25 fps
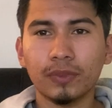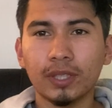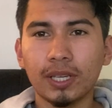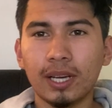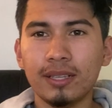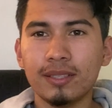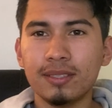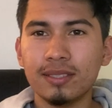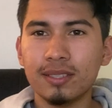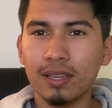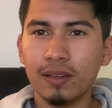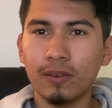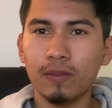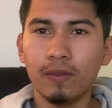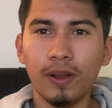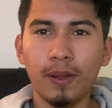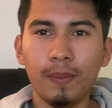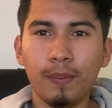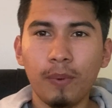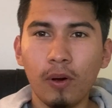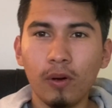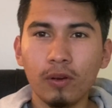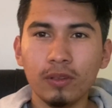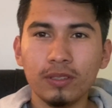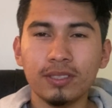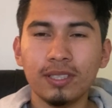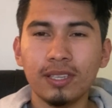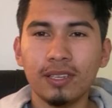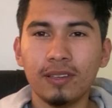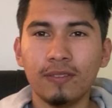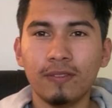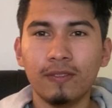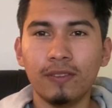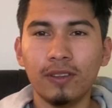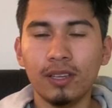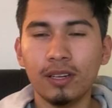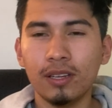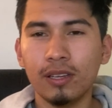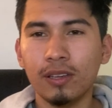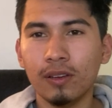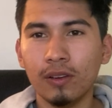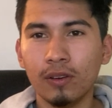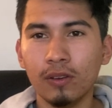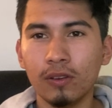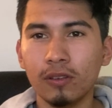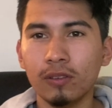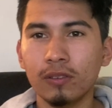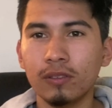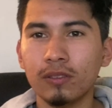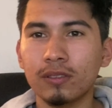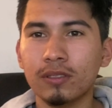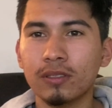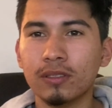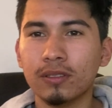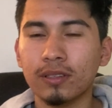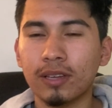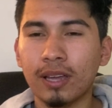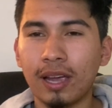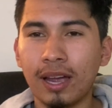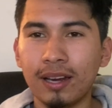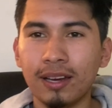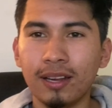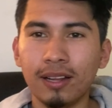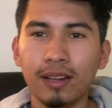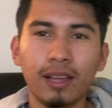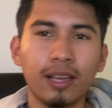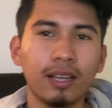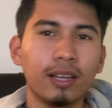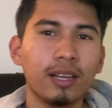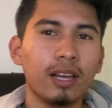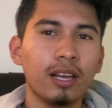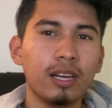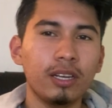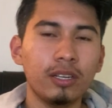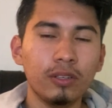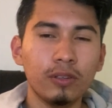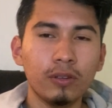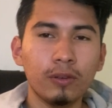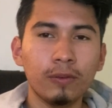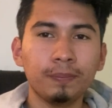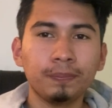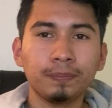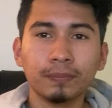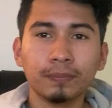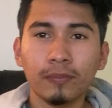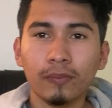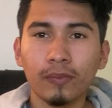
I'd say reposting videos, kind of like I do,